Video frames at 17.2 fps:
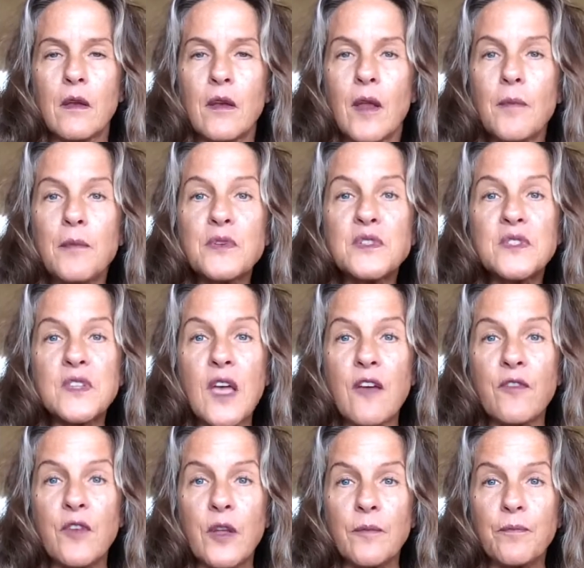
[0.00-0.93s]
Number
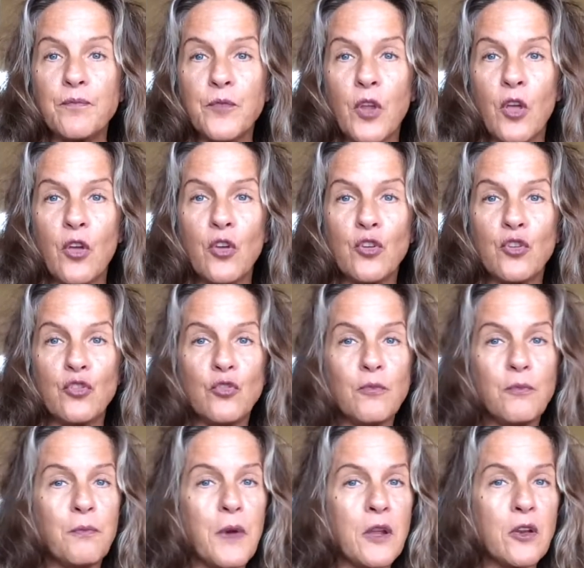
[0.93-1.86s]
seven,
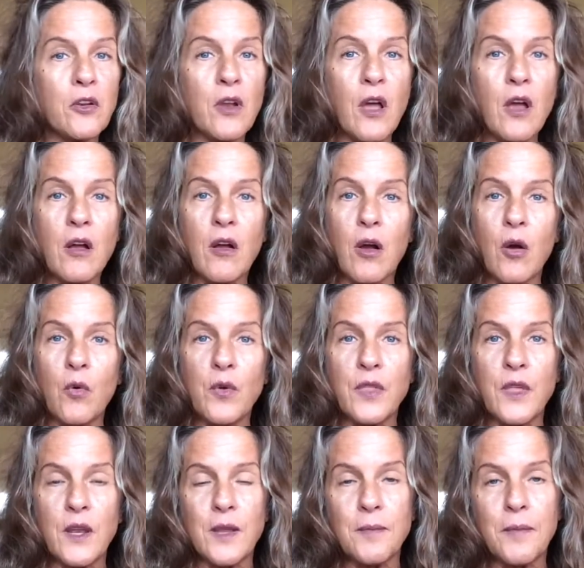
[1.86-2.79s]
you better not go
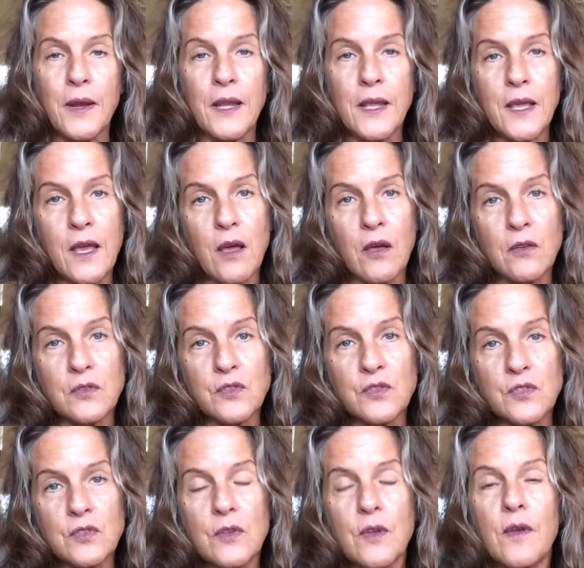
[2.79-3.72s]
with anybody
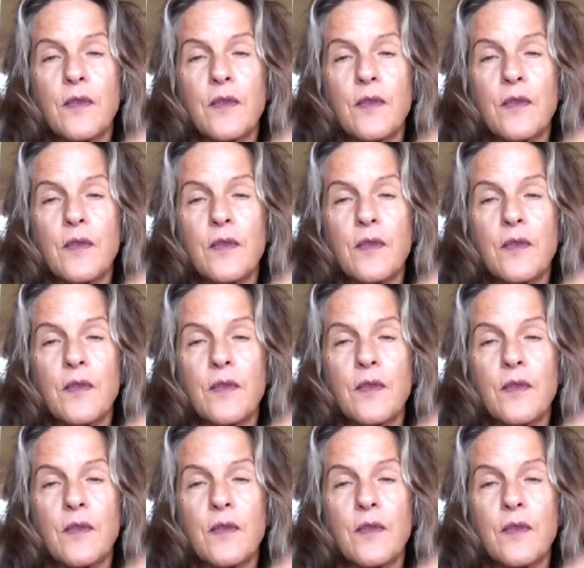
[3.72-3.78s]
else.